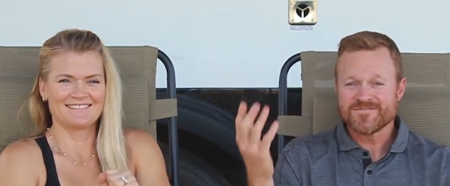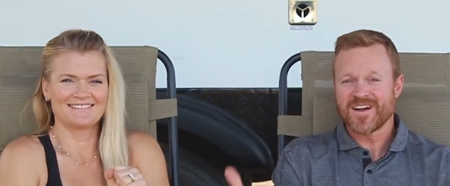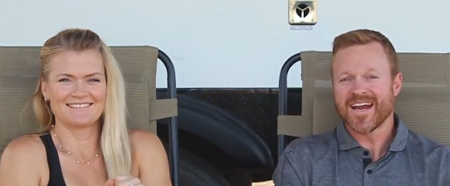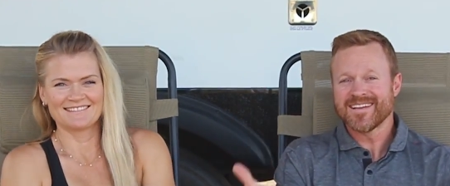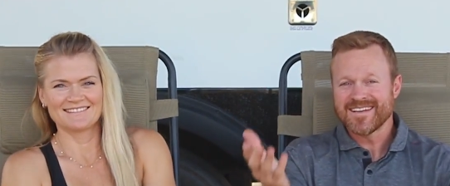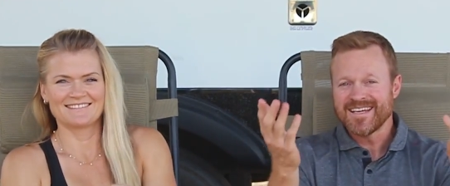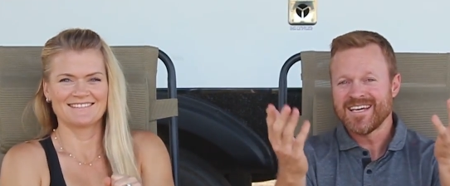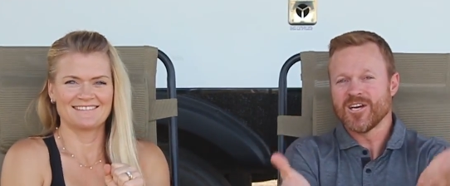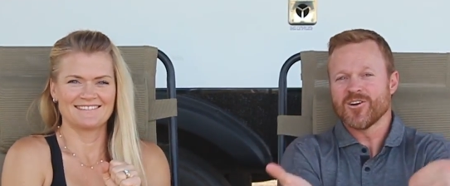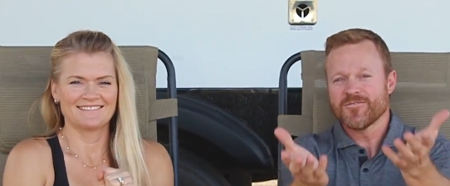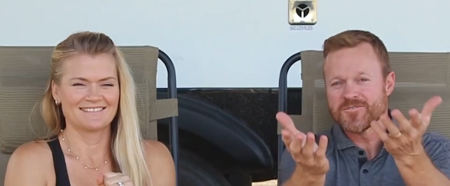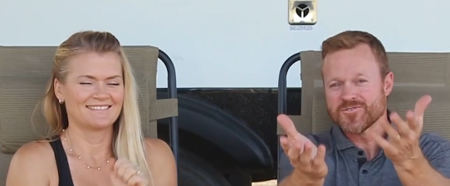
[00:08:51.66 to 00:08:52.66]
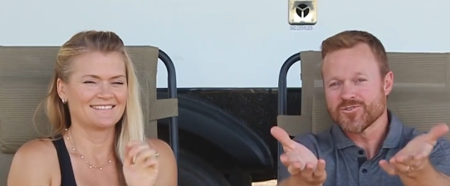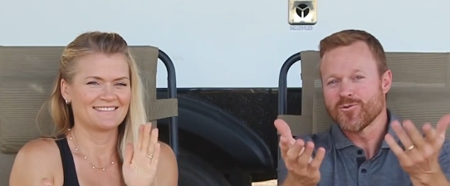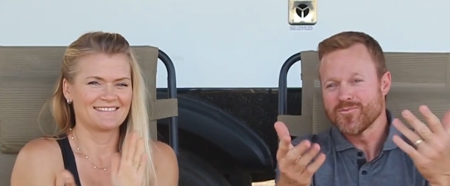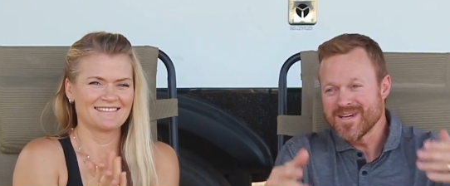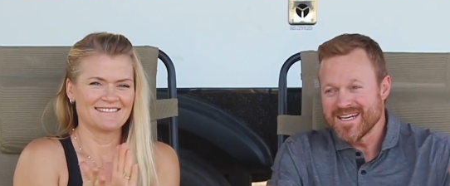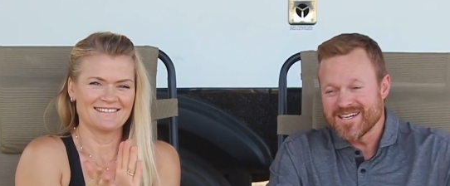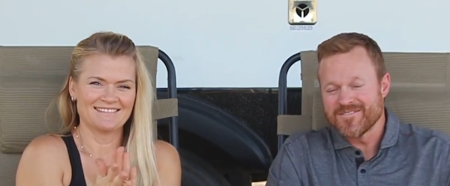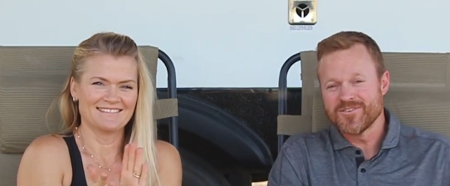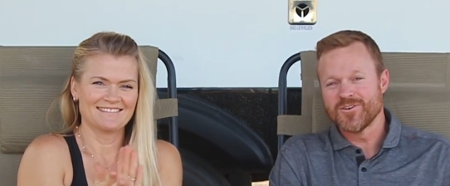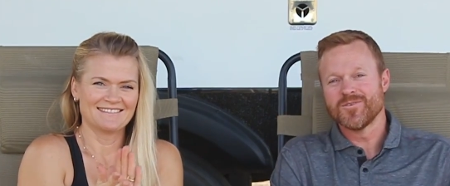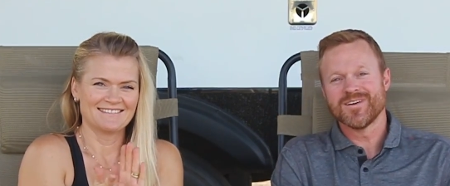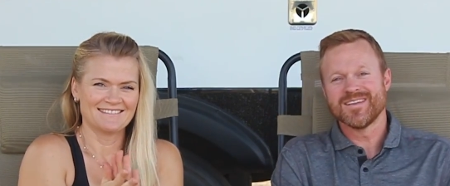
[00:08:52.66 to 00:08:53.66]
Speaker 1: finally here for so many of
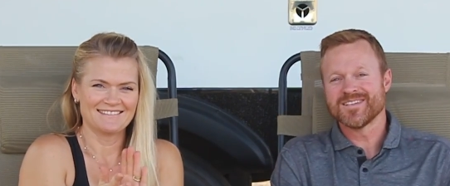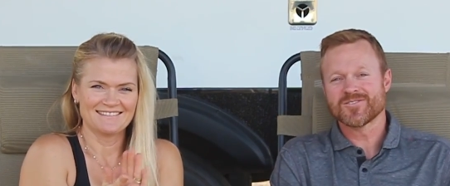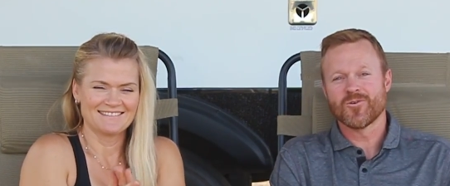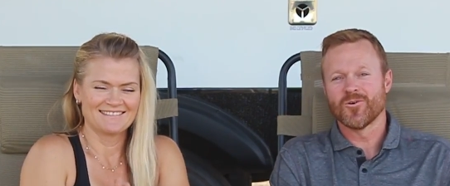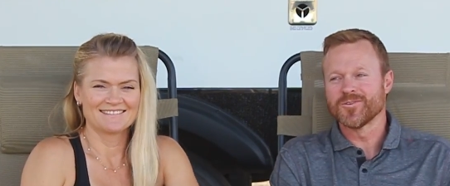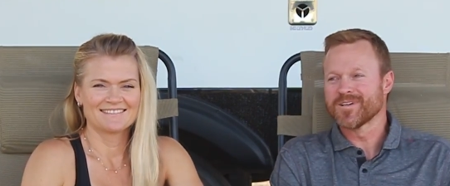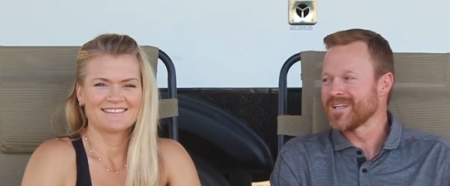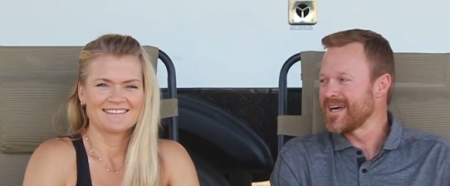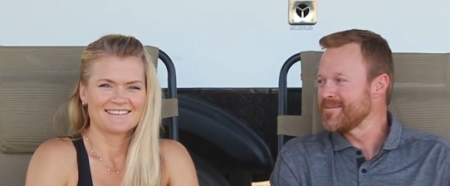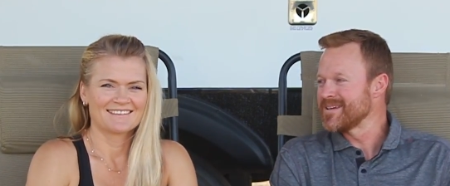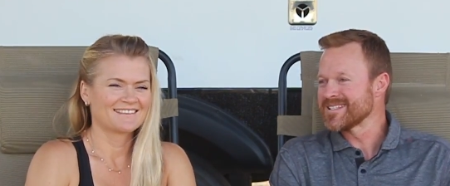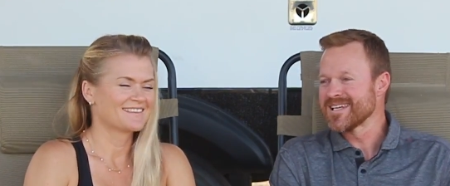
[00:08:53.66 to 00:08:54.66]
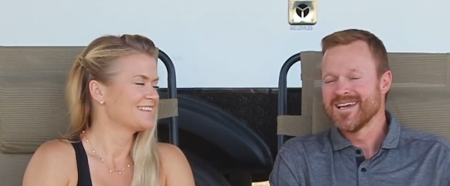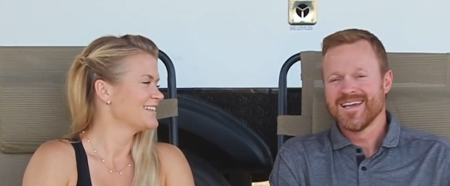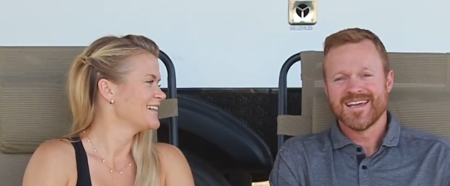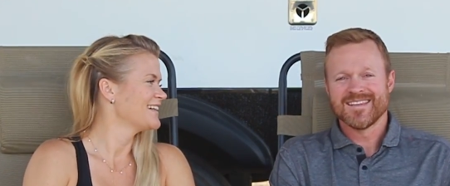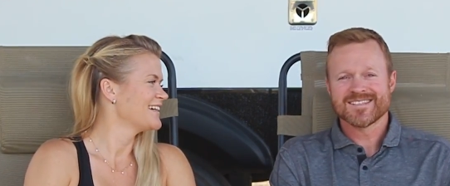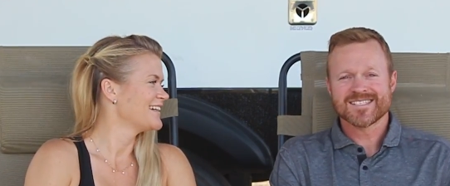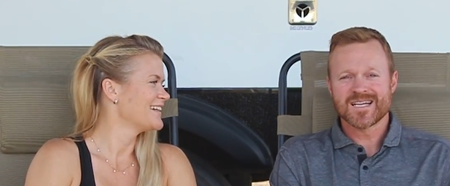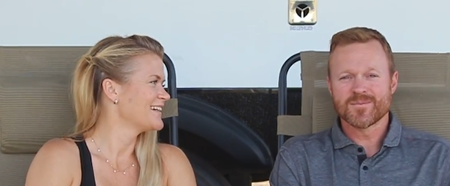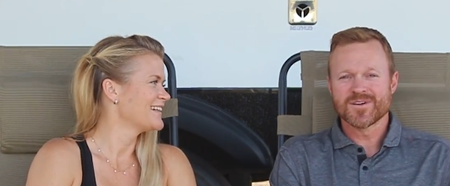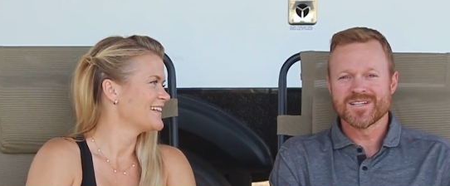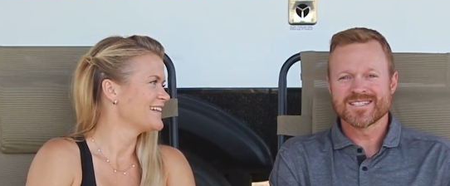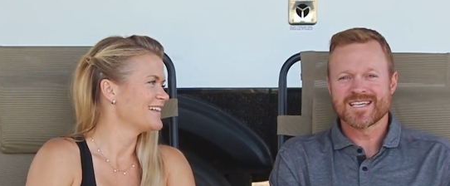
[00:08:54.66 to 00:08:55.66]
you in these cold climates, and the
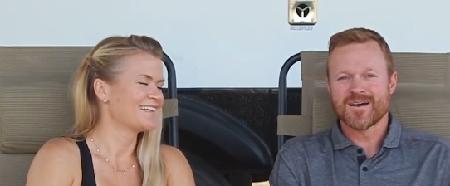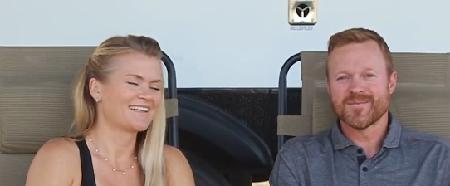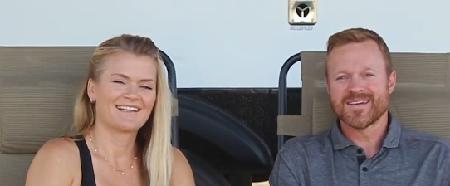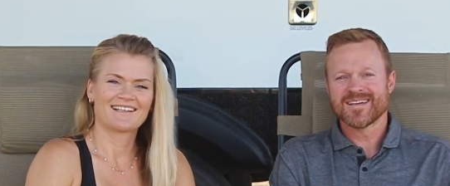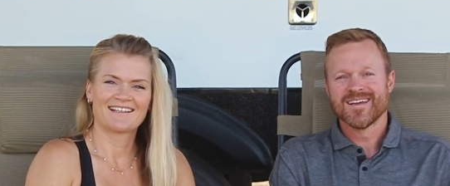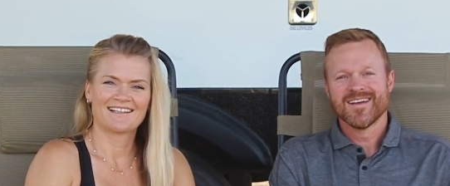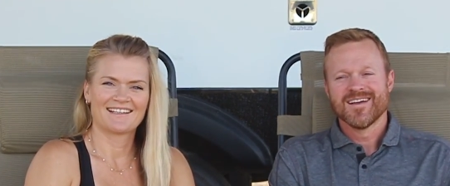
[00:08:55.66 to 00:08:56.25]
summer is coming.